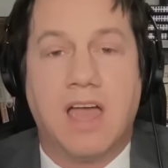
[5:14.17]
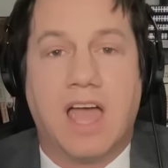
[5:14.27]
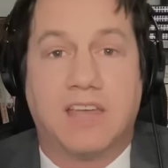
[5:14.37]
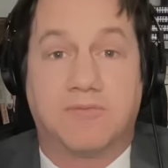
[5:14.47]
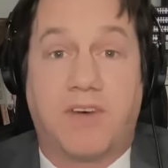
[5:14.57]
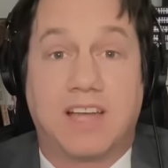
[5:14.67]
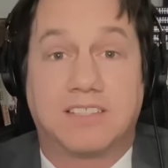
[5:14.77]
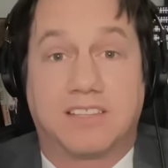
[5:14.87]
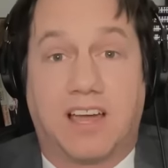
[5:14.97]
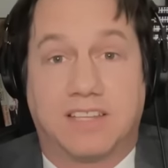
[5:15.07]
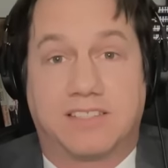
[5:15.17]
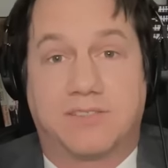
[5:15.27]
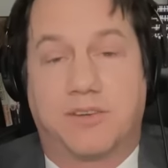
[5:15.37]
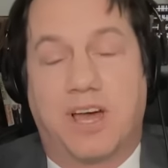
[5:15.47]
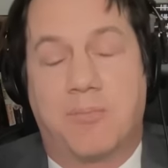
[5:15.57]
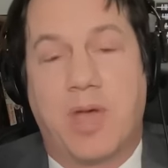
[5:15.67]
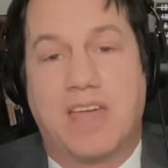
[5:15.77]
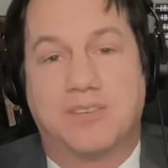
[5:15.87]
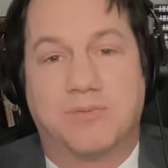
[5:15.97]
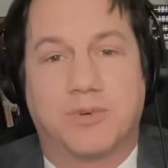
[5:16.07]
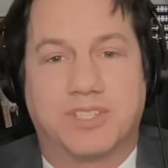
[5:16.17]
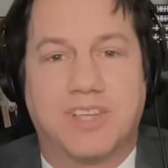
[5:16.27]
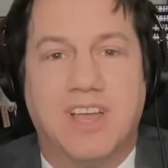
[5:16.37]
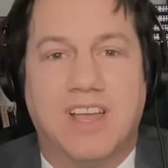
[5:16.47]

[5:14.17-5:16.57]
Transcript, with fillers: and Feinstein stood up and was,